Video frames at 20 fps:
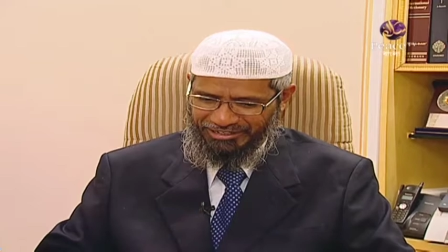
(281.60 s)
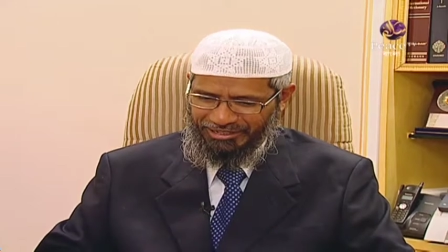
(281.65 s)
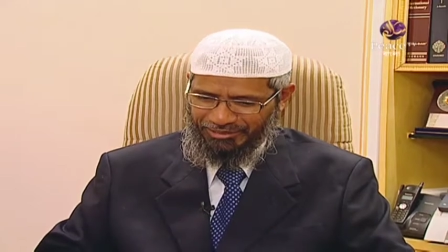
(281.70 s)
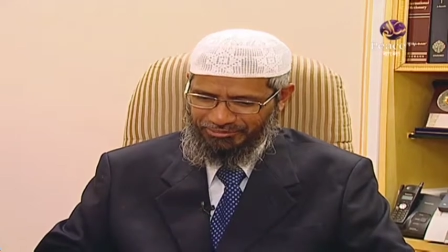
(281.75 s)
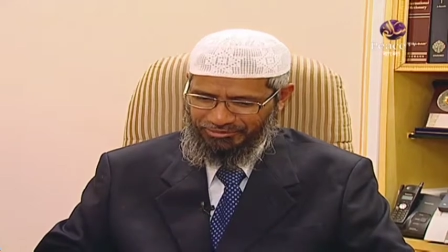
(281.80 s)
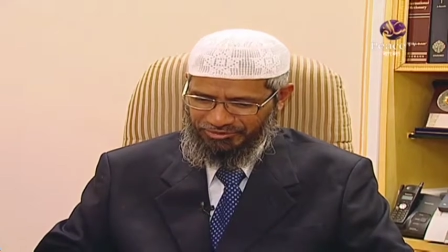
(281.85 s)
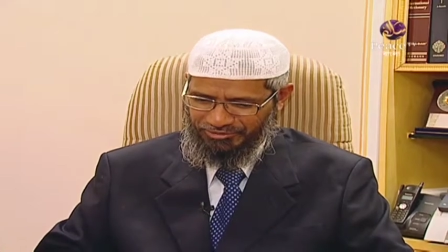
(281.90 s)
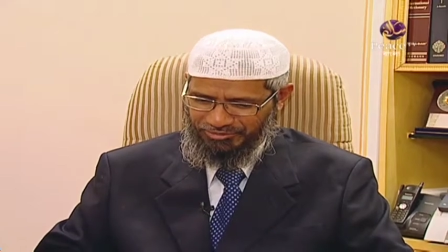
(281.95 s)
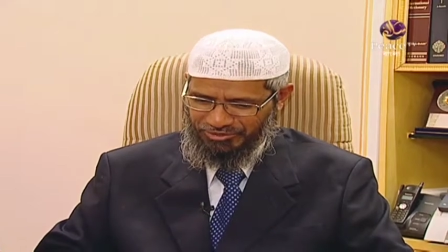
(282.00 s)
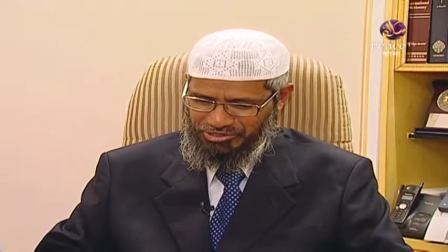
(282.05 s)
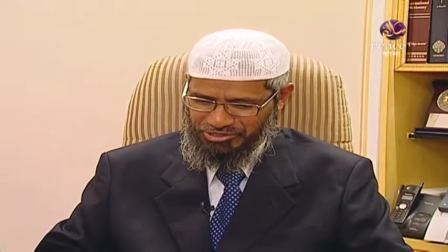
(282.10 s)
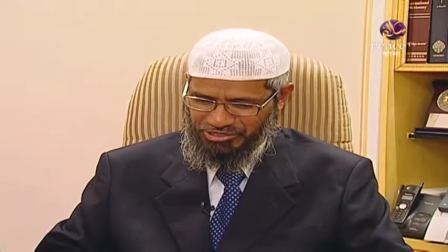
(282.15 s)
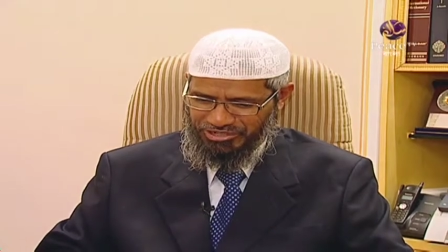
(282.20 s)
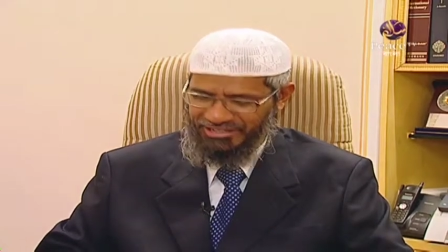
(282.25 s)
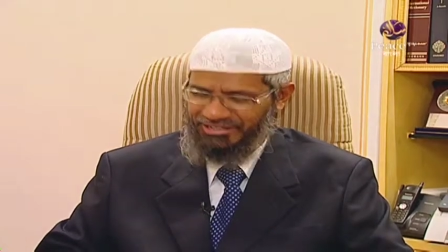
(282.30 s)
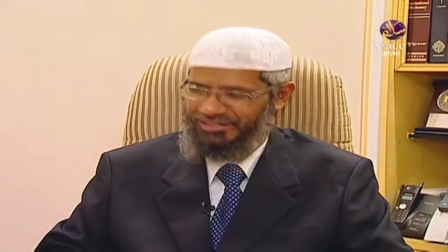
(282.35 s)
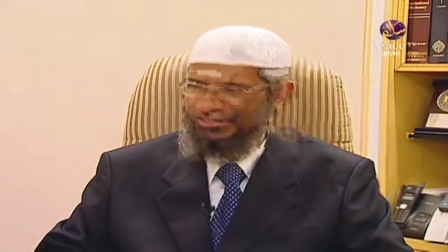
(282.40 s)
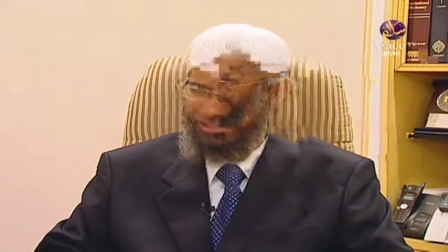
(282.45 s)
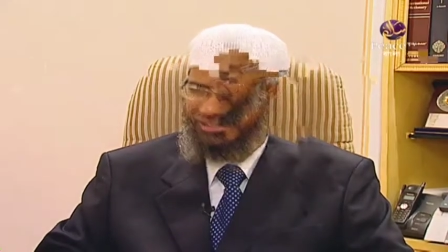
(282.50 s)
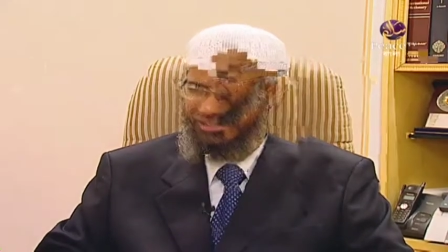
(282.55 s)
many tapes,
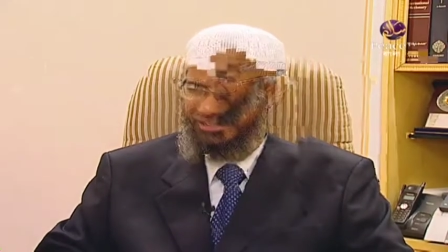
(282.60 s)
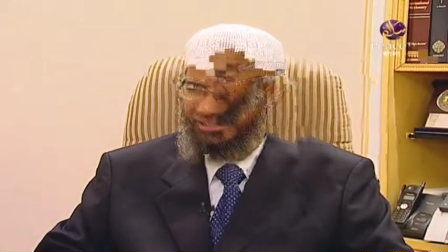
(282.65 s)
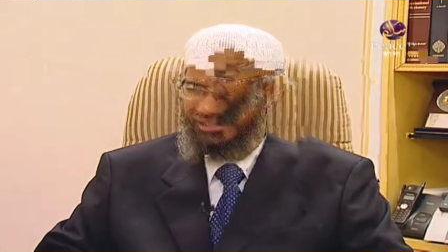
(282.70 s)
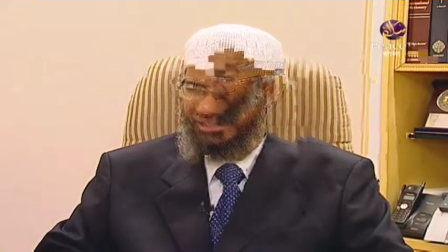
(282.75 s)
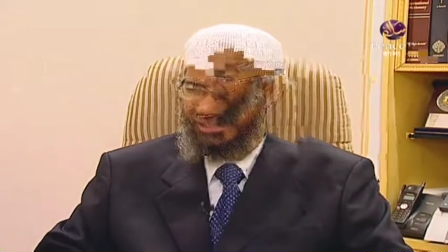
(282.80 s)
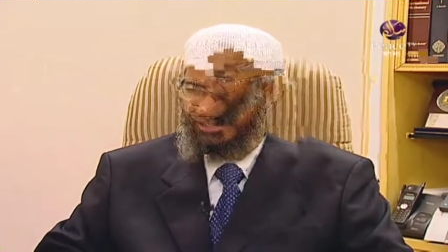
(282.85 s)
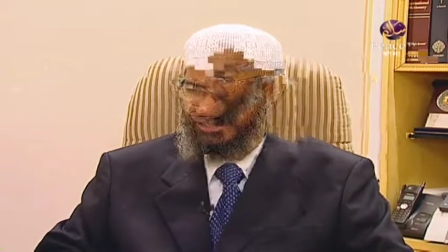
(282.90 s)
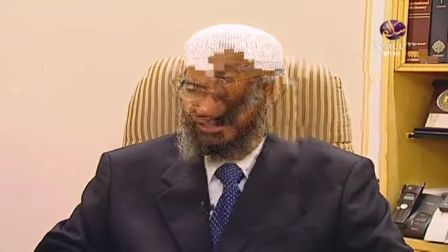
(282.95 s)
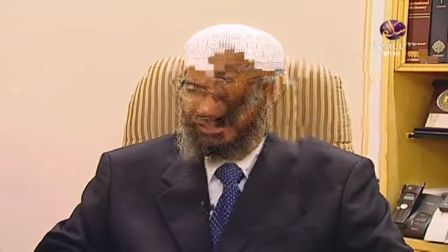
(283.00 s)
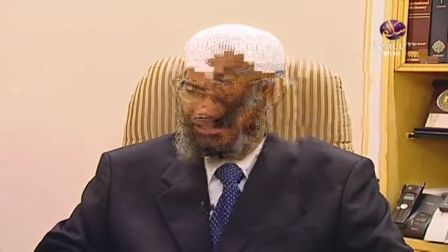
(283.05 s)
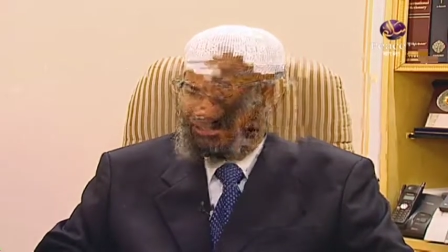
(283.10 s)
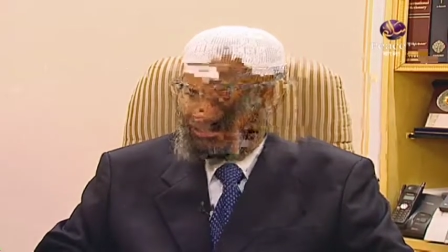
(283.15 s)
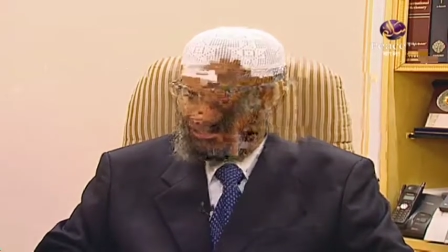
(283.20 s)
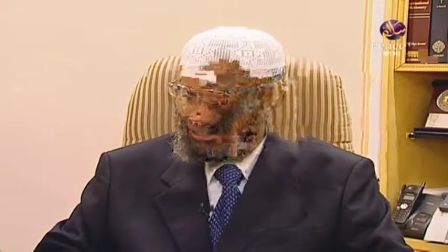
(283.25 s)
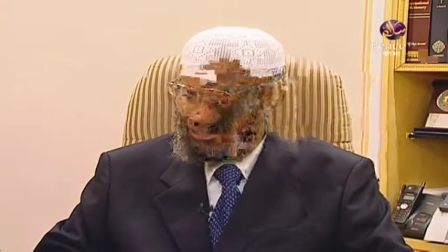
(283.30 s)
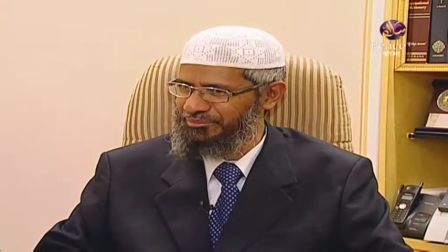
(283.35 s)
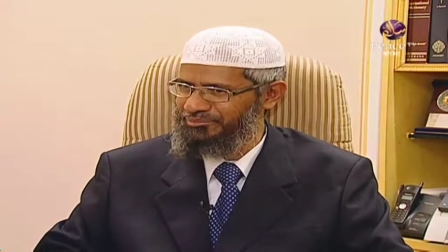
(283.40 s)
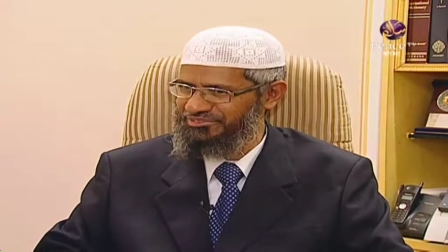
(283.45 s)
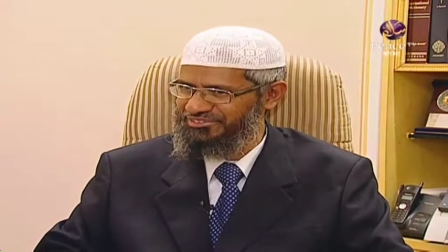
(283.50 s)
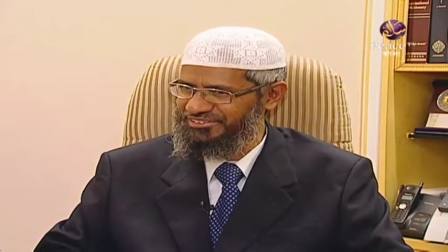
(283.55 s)
mashallah, over
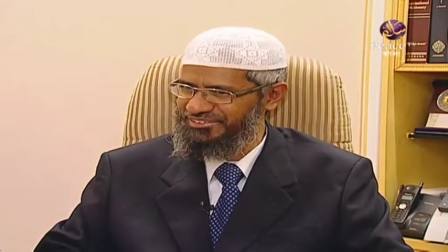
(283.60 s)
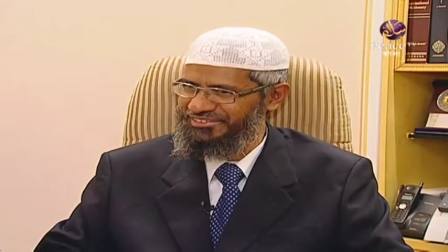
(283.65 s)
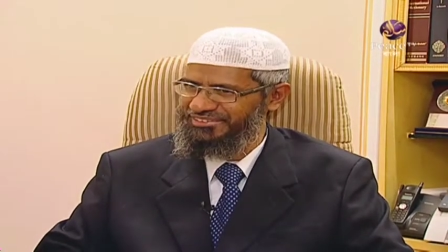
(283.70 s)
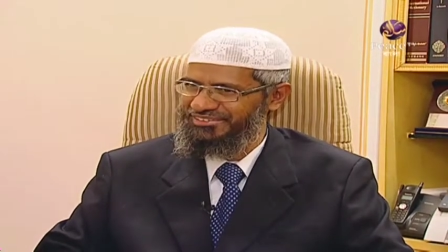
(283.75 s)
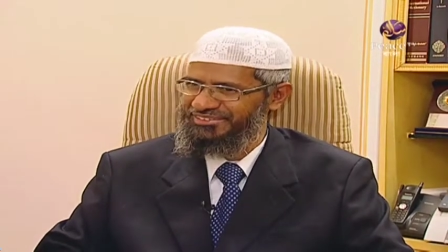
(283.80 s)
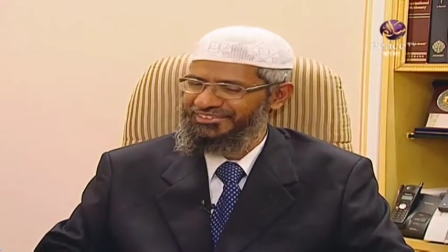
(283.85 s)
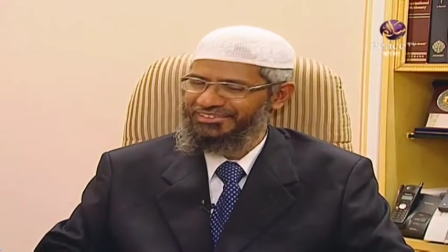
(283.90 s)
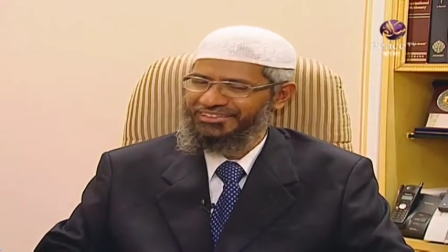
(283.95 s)
100 tapes.